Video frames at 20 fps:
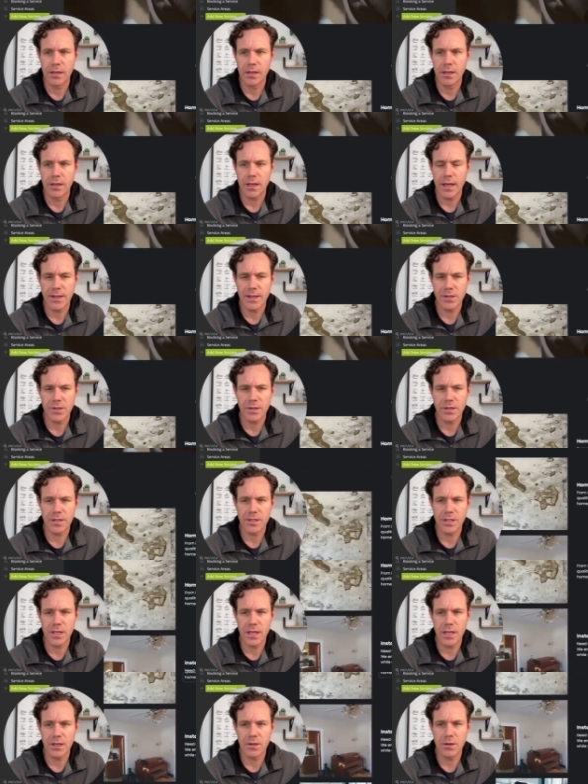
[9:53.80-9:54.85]
As you can
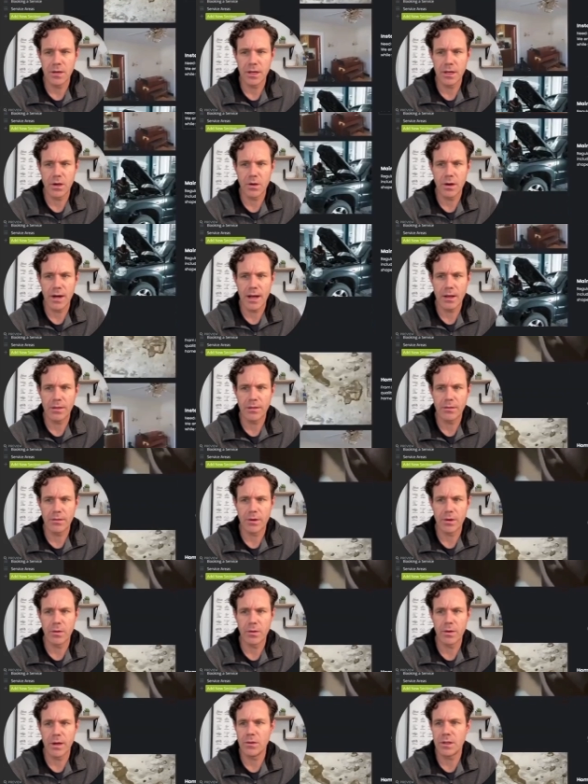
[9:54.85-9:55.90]
see, you can go down
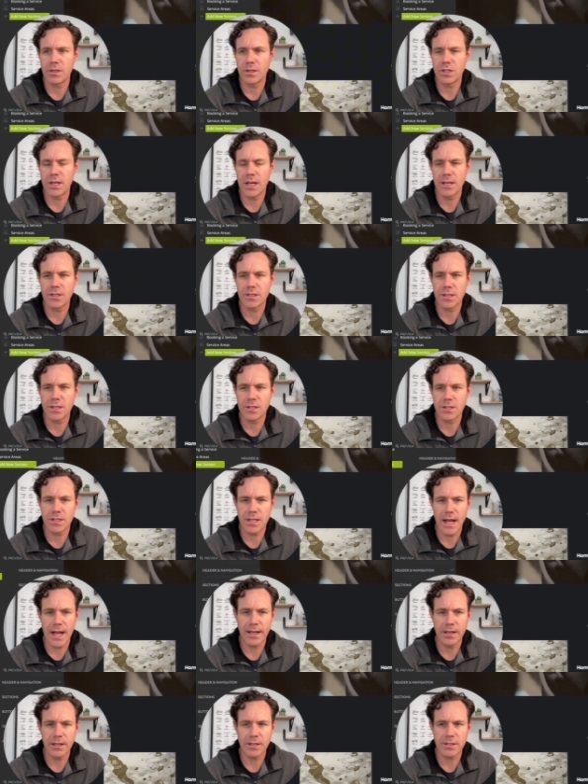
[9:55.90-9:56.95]
through and change the
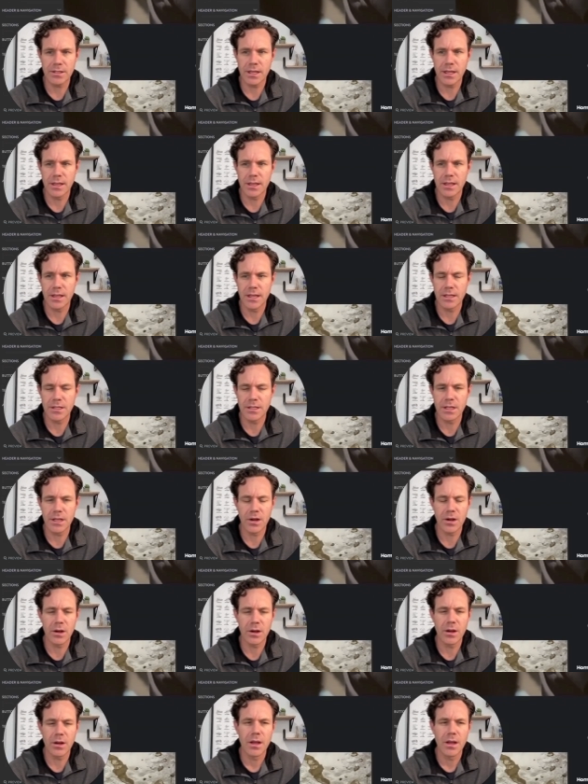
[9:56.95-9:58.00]
styles and things here.